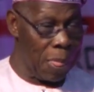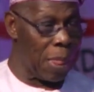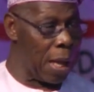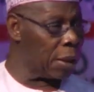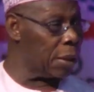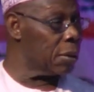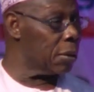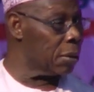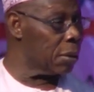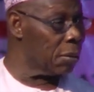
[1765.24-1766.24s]
that
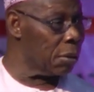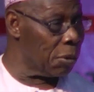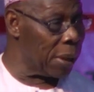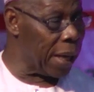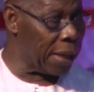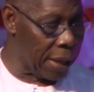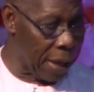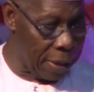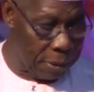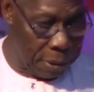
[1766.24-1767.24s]
we will get
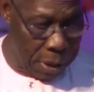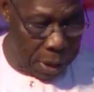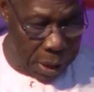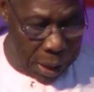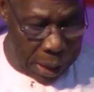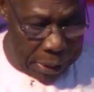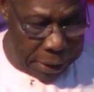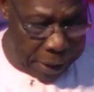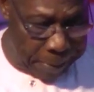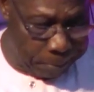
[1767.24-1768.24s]
there. And
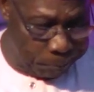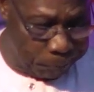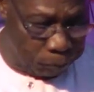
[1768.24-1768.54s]
um,